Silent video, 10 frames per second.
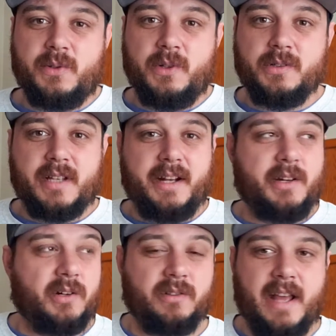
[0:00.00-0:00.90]
rules. I
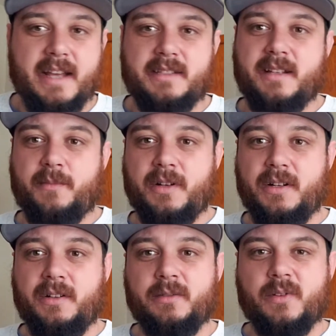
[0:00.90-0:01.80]
know last
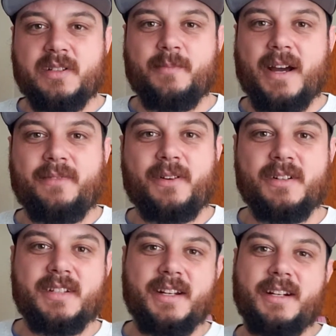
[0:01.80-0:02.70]
summer was my
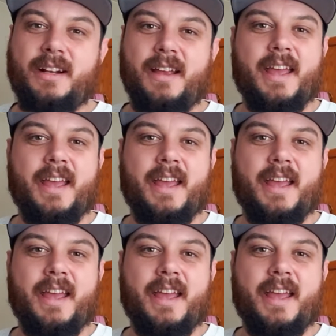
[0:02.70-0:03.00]
first year,